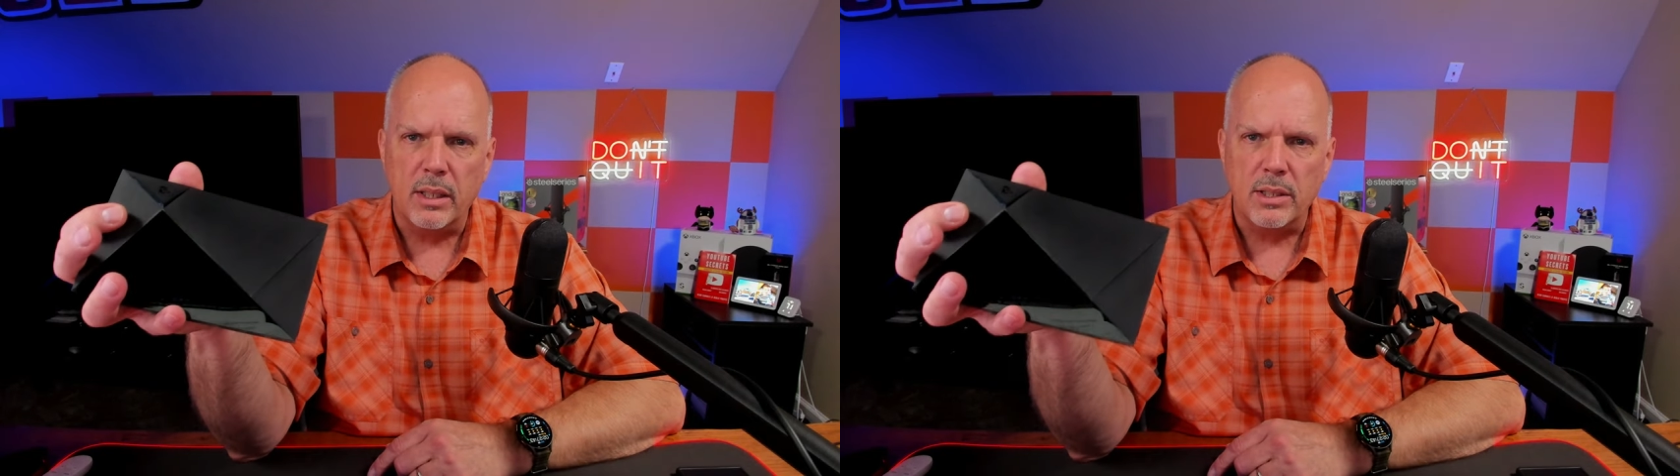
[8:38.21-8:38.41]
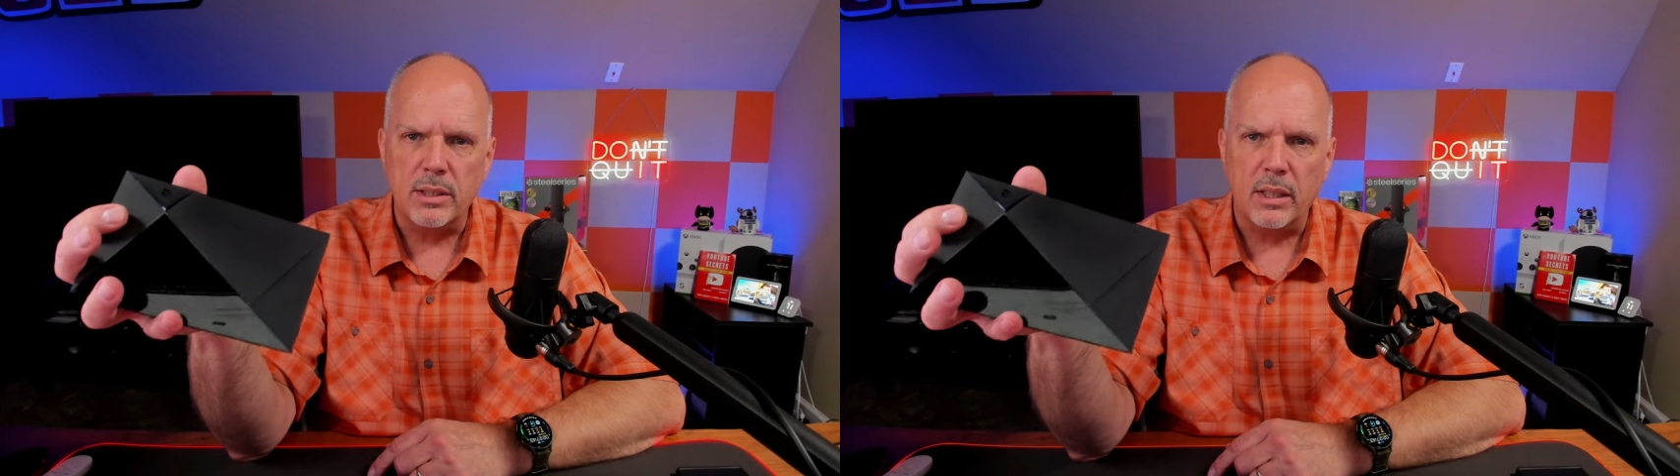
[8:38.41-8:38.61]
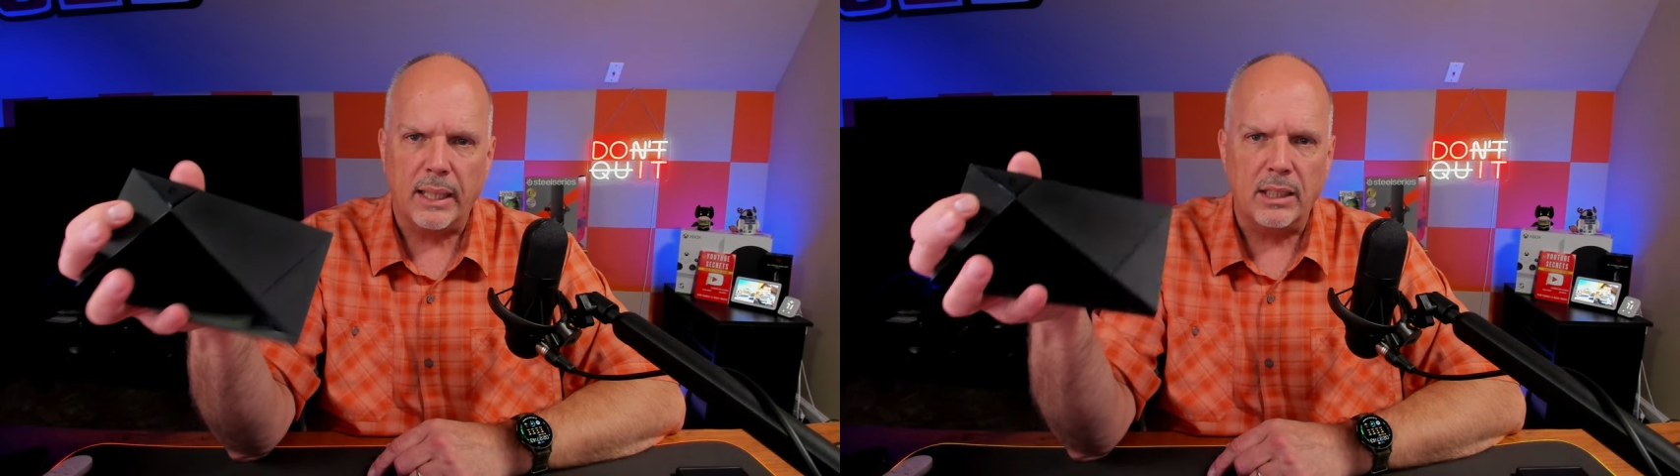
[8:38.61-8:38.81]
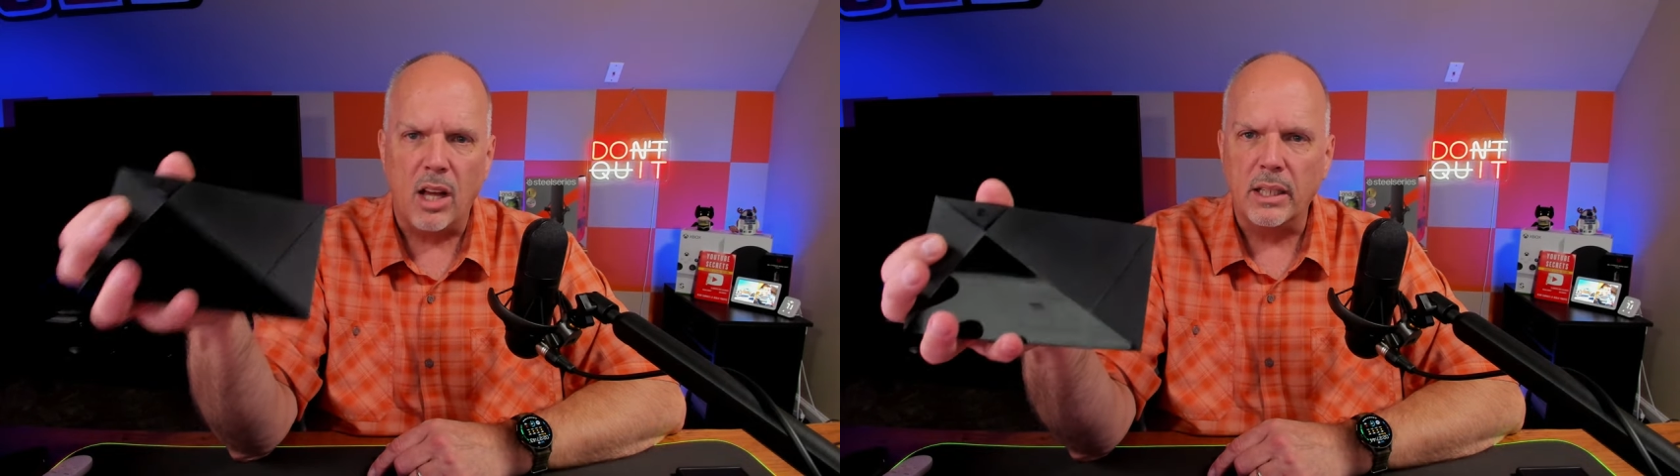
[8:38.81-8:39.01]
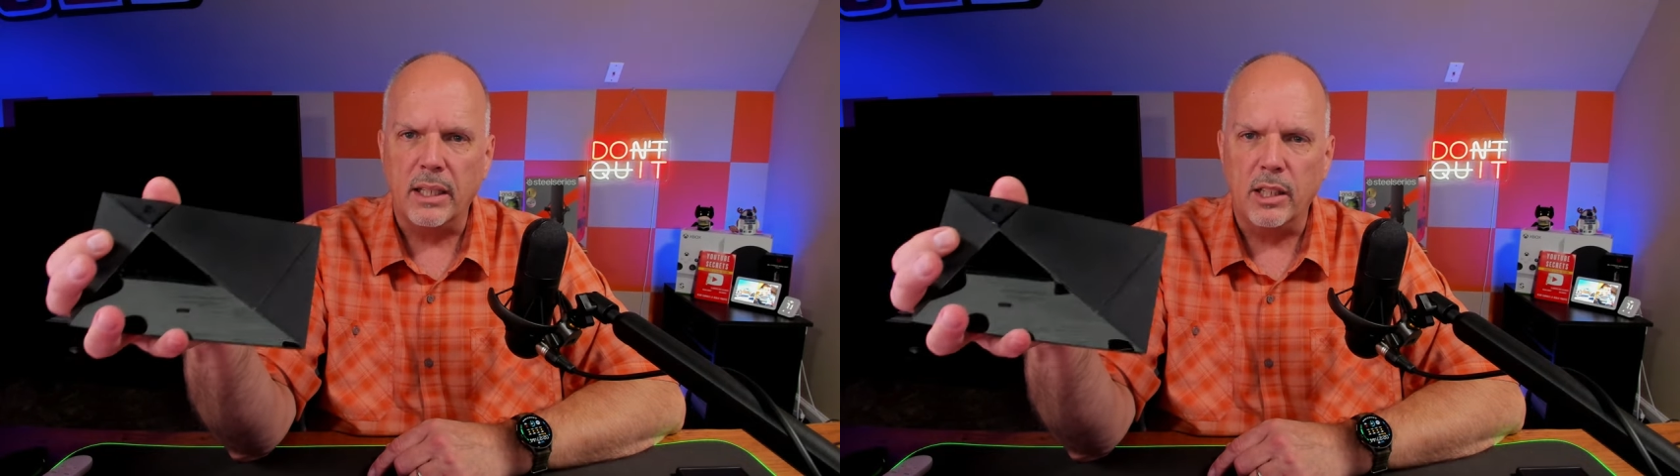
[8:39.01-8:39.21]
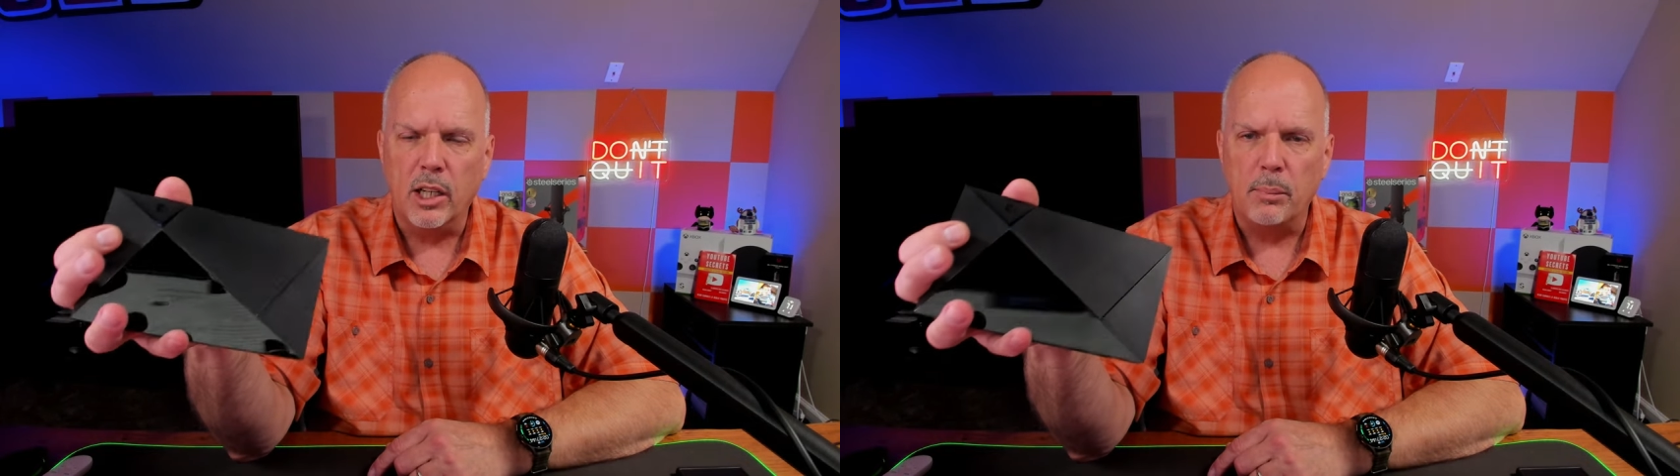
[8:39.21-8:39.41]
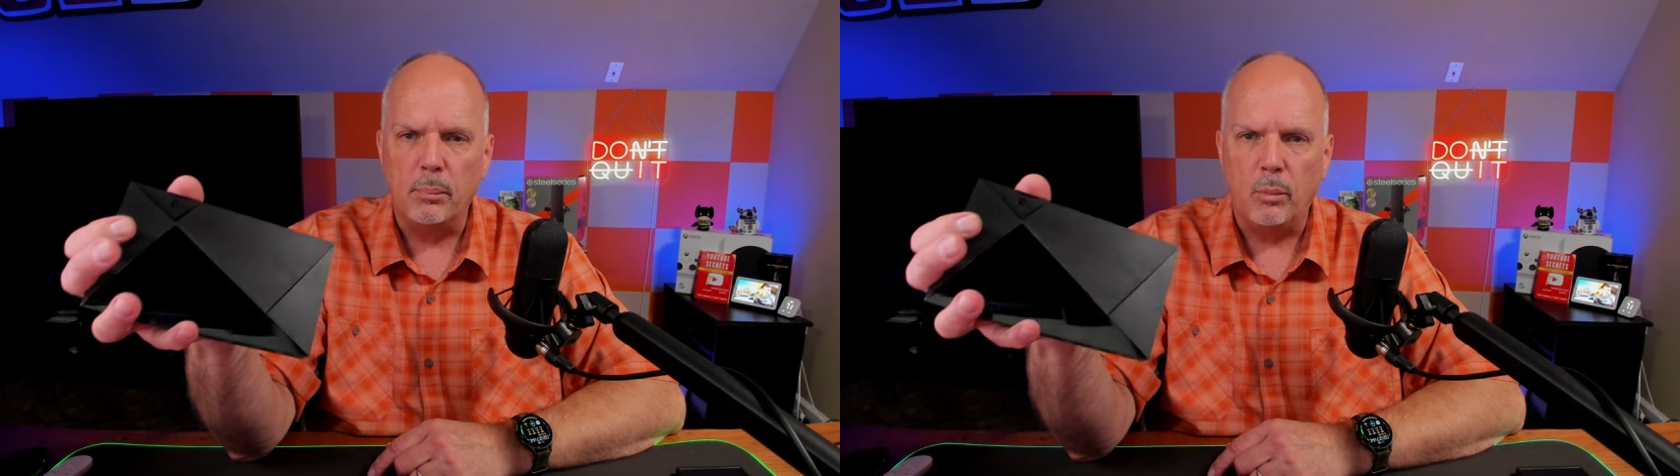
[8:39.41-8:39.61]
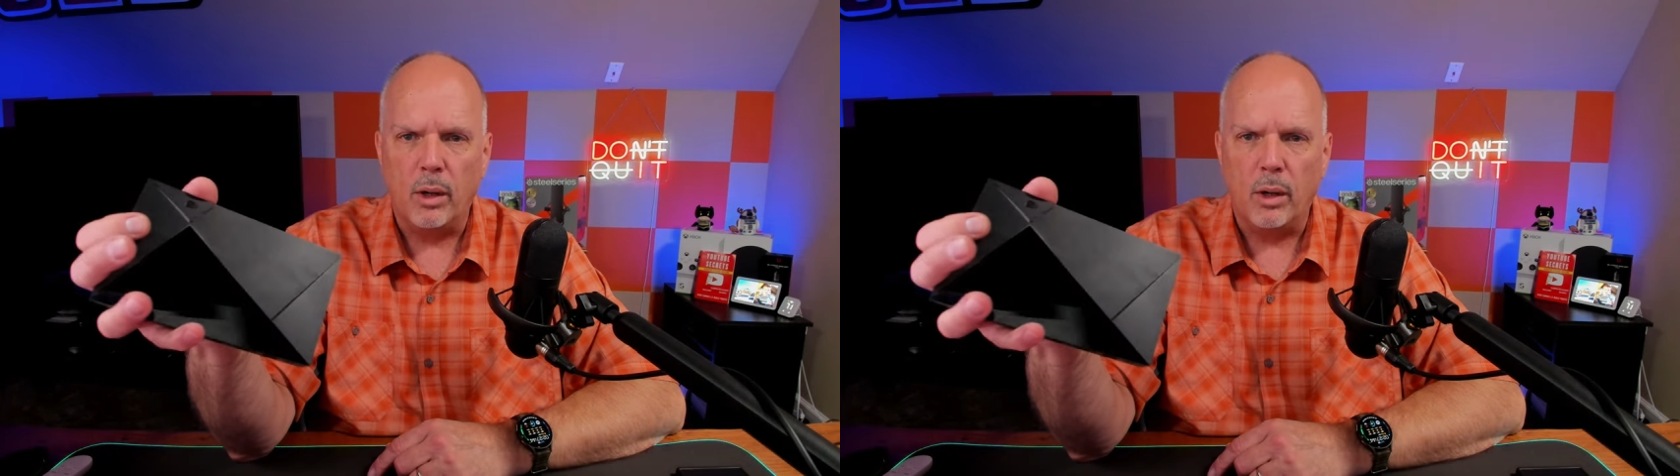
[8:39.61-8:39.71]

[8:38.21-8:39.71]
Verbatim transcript: this, like locking up,